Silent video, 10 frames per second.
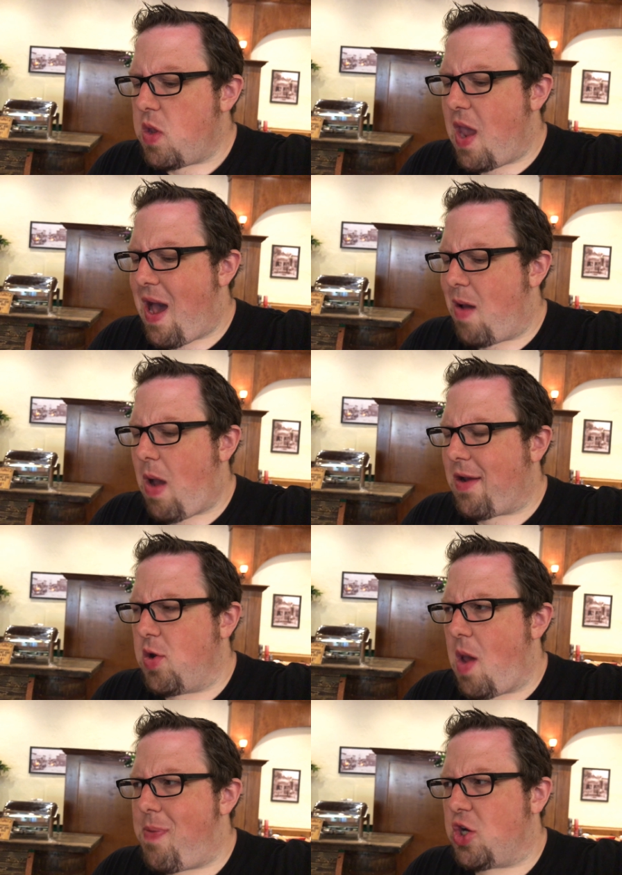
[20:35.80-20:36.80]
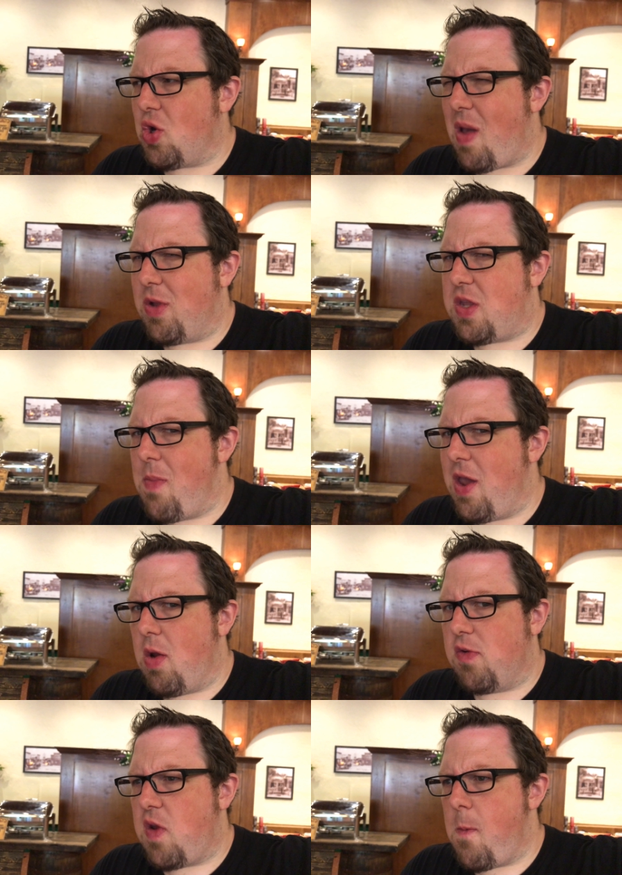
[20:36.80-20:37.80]
Yeah, I, I, could not picture that with
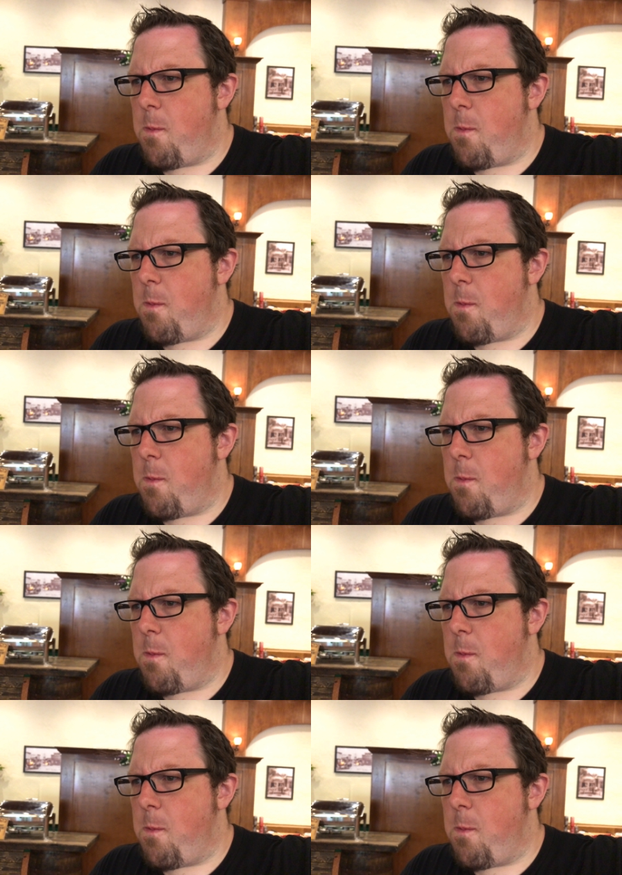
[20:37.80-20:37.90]
tomatoes.